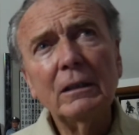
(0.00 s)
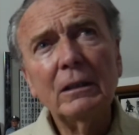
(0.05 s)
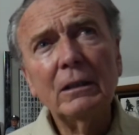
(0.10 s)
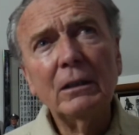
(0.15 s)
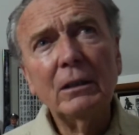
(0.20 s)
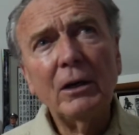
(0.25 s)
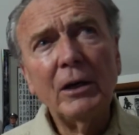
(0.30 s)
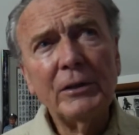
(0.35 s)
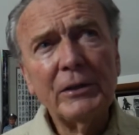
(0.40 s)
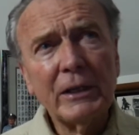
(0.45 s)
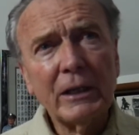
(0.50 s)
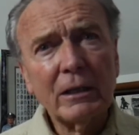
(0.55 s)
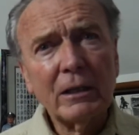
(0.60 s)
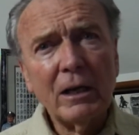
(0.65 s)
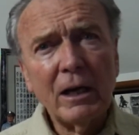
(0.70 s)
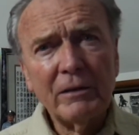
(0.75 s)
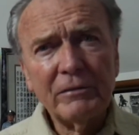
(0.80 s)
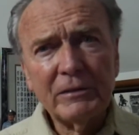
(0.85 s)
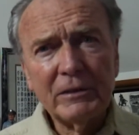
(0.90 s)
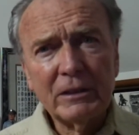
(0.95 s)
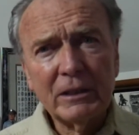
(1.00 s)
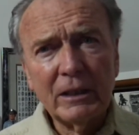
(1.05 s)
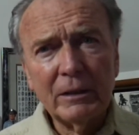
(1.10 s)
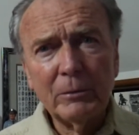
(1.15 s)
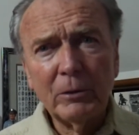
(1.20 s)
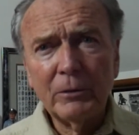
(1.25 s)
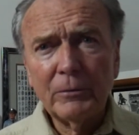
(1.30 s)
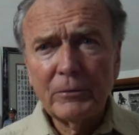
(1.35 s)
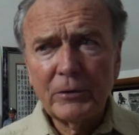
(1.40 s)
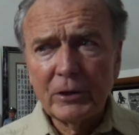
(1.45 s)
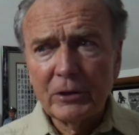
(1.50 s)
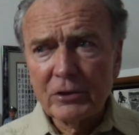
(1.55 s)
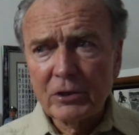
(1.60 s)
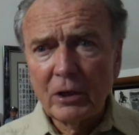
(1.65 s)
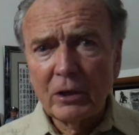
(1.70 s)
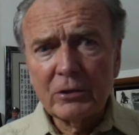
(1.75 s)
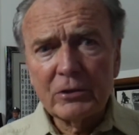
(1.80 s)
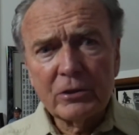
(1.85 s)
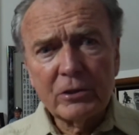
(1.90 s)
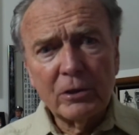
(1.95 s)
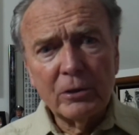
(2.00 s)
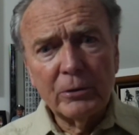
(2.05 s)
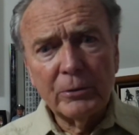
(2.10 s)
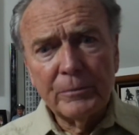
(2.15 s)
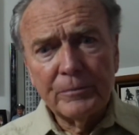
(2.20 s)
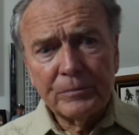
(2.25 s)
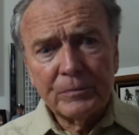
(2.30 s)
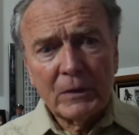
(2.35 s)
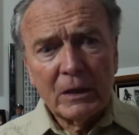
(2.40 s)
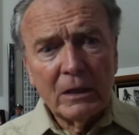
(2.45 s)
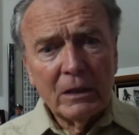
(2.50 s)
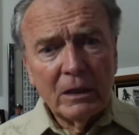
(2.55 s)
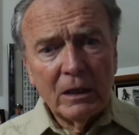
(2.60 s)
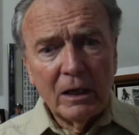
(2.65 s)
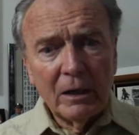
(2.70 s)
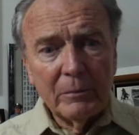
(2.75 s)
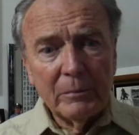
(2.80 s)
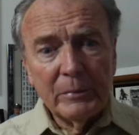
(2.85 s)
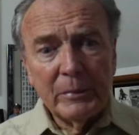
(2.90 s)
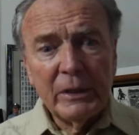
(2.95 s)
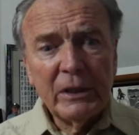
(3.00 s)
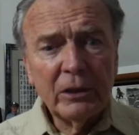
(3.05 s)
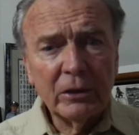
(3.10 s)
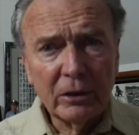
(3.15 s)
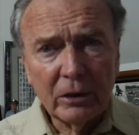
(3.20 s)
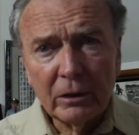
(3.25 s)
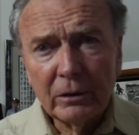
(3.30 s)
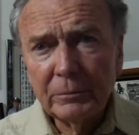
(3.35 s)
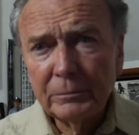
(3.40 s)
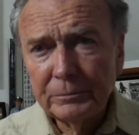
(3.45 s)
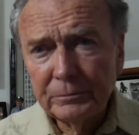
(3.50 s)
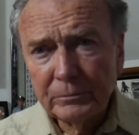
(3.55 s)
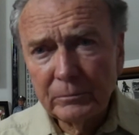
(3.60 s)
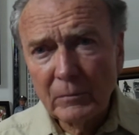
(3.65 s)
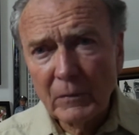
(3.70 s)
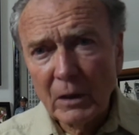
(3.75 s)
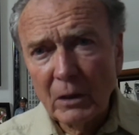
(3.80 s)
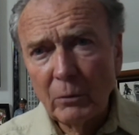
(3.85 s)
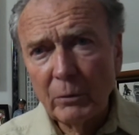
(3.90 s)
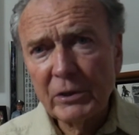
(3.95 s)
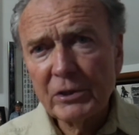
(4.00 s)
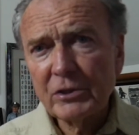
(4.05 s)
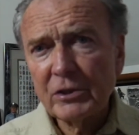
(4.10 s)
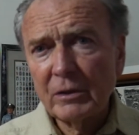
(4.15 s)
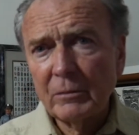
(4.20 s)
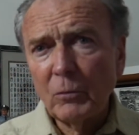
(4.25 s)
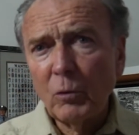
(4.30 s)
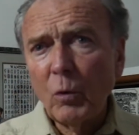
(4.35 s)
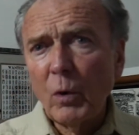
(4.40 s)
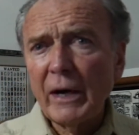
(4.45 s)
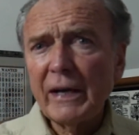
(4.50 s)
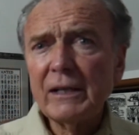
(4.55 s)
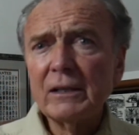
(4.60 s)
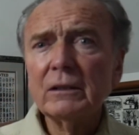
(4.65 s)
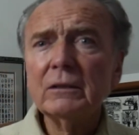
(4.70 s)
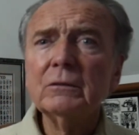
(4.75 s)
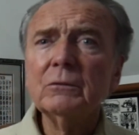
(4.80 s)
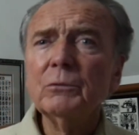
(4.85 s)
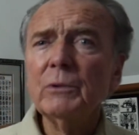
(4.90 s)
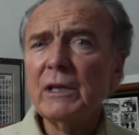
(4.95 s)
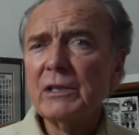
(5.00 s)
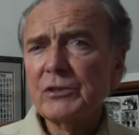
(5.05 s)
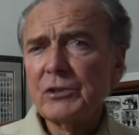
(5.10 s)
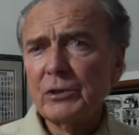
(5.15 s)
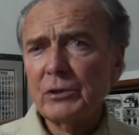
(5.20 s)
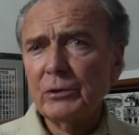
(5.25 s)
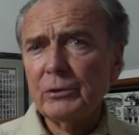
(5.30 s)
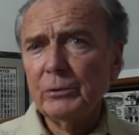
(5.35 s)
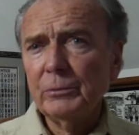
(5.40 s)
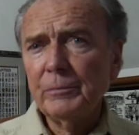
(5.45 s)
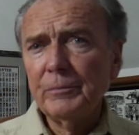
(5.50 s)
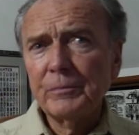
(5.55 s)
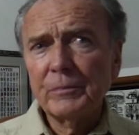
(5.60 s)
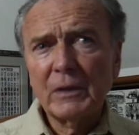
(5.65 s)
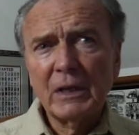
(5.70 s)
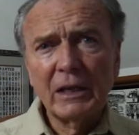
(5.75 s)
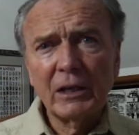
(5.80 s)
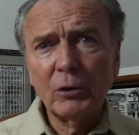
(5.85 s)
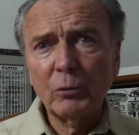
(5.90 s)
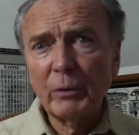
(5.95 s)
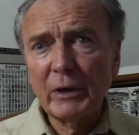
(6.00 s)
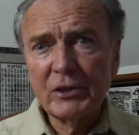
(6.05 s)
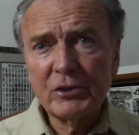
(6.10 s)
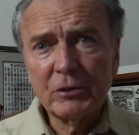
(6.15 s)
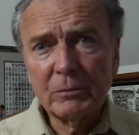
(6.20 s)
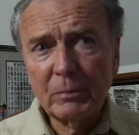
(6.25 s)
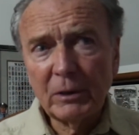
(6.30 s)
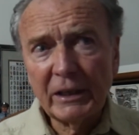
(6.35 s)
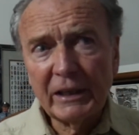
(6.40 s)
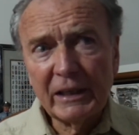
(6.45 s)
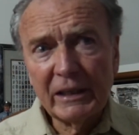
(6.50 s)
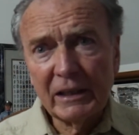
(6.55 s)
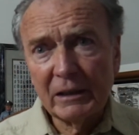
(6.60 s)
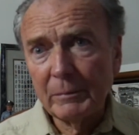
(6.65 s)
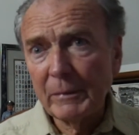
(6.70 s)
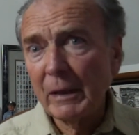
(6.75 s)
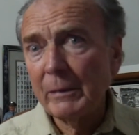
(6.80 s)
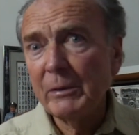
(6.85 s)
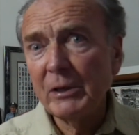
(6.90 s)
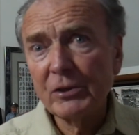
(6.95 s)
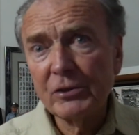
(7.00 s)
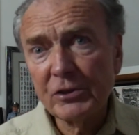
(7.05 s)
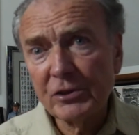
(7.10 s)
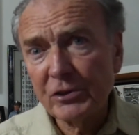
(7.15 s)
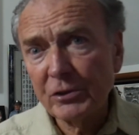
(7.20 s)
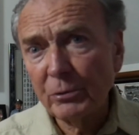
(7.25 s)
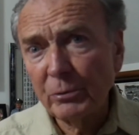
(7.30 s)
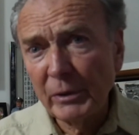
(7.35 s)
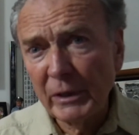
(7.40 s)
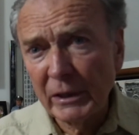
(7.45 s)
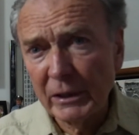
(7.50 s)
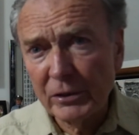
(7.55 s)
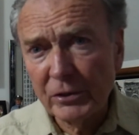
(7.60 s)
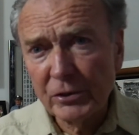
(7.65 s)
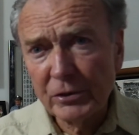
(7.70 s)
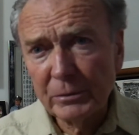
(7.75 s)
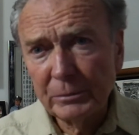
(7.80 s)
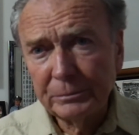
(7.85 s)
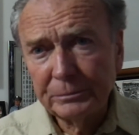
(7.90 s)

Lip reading: on that coffee table, there's also a mirror with some white residue and a razor blade and maybe a syringe.